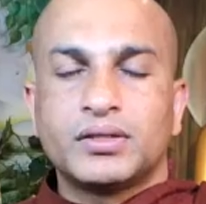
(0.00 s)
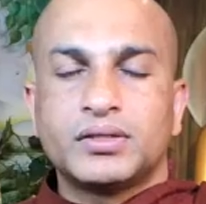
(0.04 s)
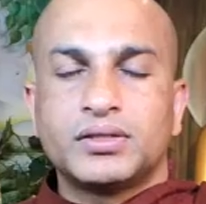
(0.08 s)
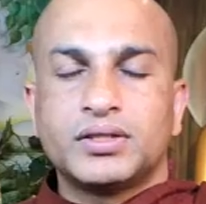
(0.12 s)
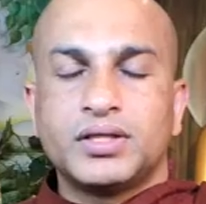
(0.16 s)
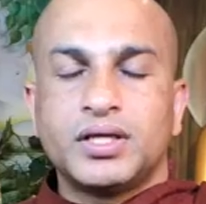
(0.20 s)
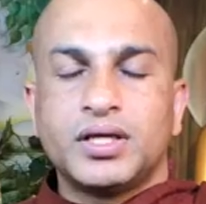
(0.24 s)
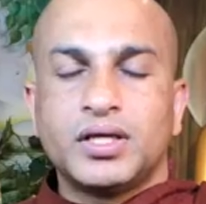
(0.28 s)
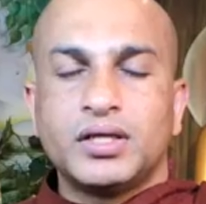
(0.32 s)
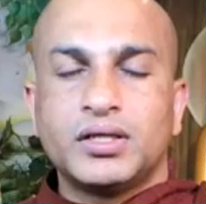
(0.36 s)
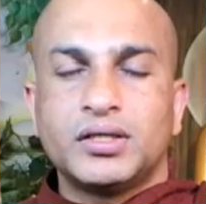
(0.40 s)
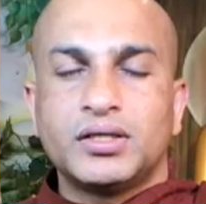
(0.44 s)

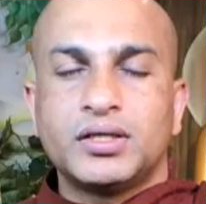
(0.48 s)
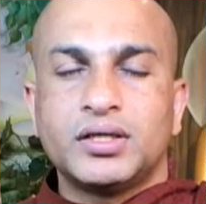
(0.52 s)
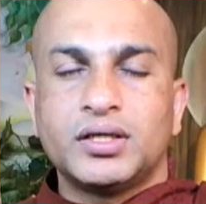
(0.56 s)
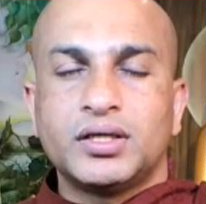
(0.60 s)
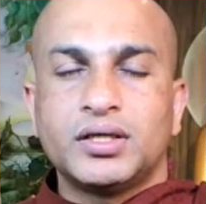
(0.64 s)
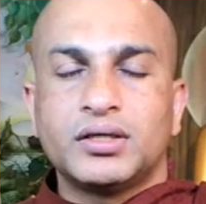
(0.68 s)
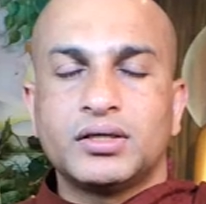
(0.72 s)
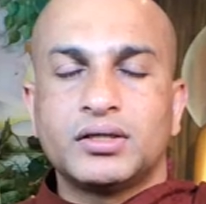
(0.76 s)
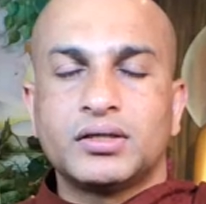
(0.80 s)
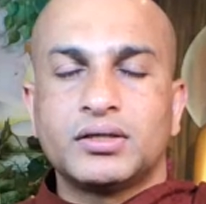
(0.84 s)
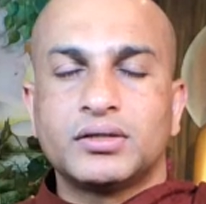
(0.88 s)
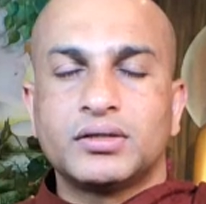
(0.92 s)

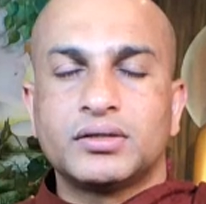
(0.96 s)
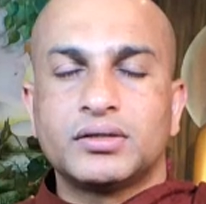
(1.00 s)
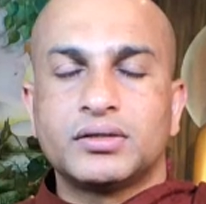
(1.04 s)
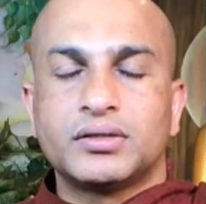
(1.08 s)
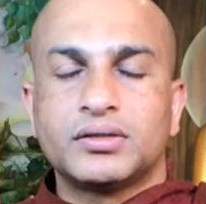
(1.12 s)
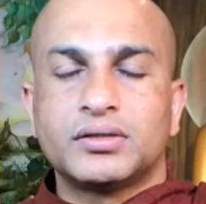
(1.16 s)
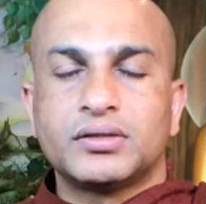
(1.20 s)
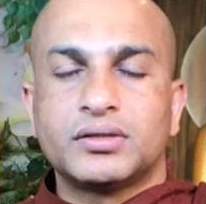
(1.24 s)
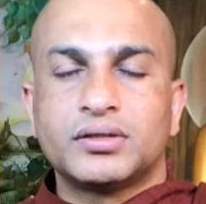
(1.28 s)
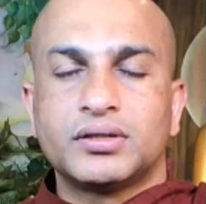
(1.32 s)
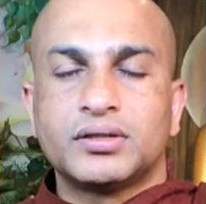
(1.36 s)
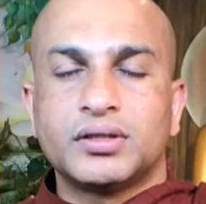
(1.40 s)
changing
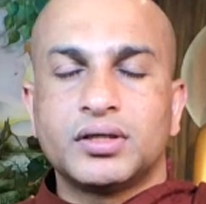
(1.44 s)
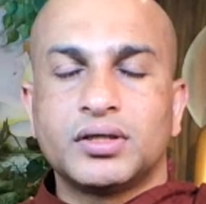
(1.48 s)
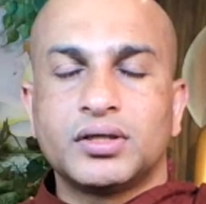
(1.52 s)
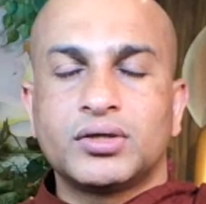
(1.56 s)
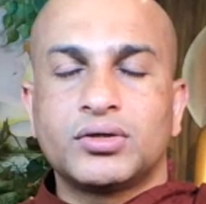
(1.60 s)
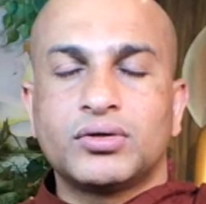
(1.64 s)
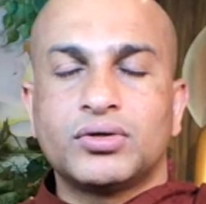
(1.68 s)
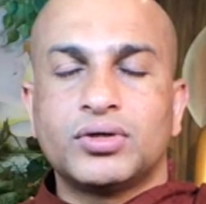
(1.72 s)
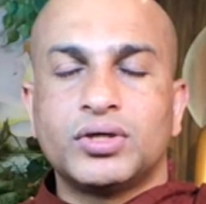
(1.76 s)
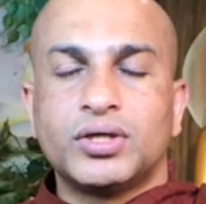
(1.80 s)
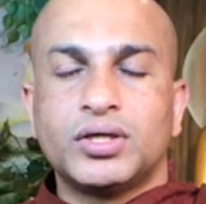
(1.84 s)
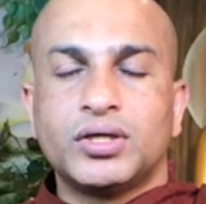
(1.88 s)

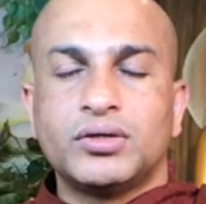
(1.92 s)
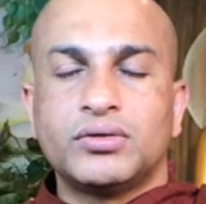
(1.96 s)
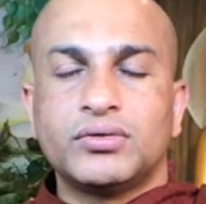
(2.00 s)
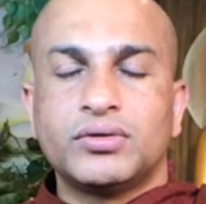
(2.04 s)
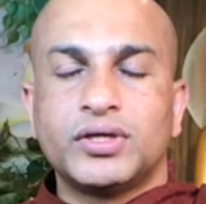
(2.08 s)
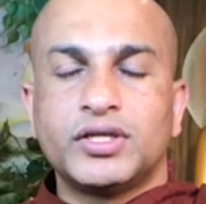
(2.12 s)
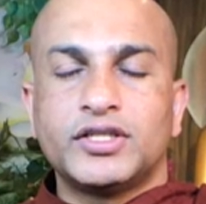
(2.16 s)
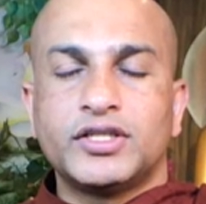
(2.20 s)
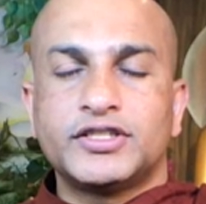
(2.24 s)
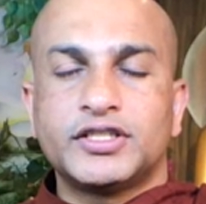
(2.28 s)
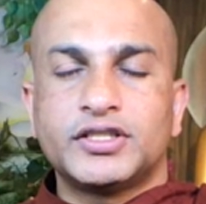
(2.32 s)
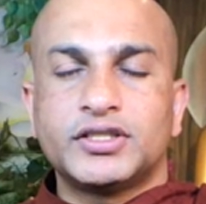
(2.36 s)
according to
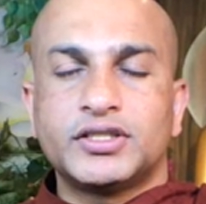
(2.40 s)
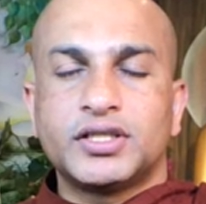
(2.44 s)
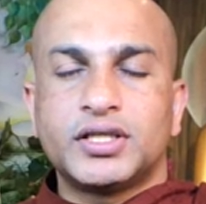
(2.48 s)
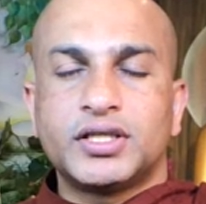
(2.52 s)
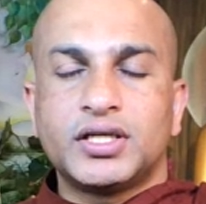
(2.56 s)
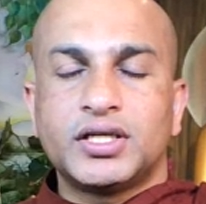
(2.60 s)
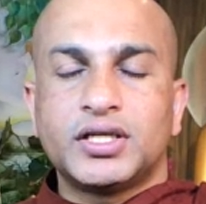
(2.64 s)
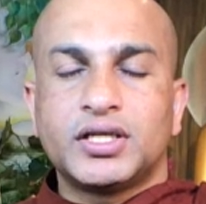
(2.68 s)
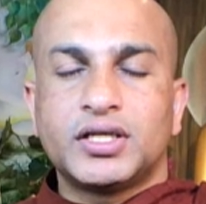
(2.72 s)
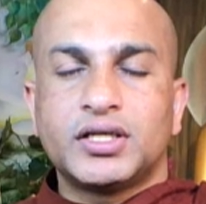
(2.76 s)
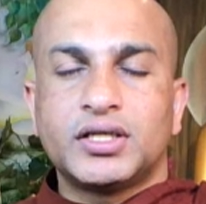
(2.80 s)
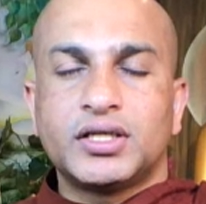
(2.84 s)
necessary
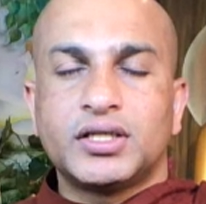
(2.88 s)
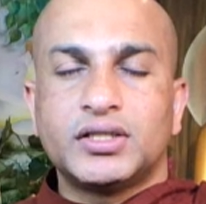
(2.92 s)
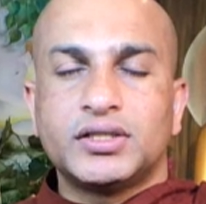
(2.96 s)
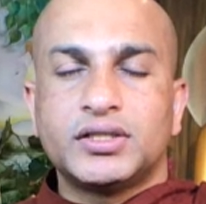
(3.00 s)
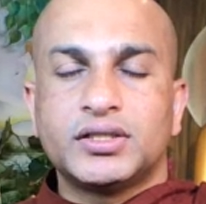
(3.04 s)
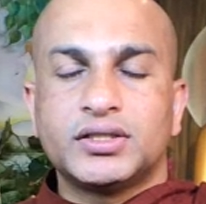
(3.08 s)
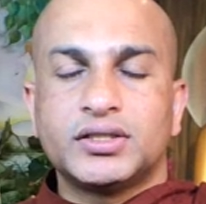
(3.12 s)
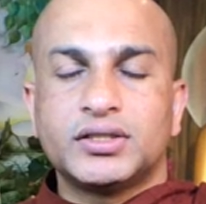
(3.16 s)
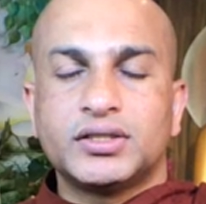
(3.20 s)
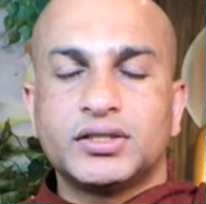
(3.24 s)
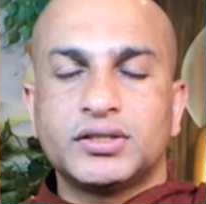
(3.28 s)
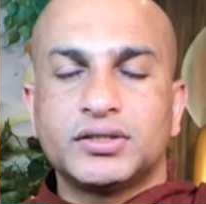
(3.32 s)

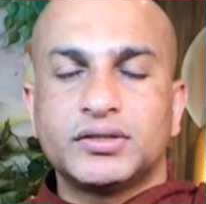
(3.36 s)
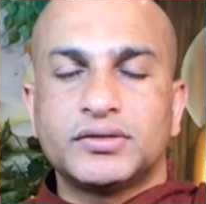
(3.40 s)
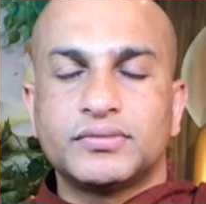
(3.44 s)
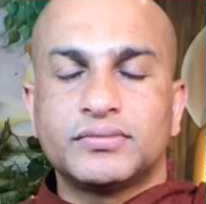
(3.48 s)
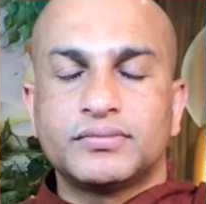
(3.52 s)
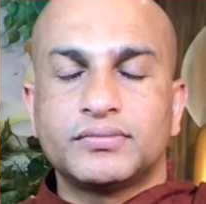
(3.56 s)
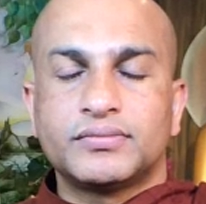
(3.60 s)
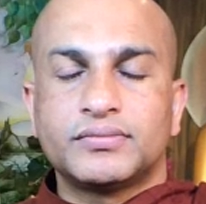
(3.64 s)
conditions.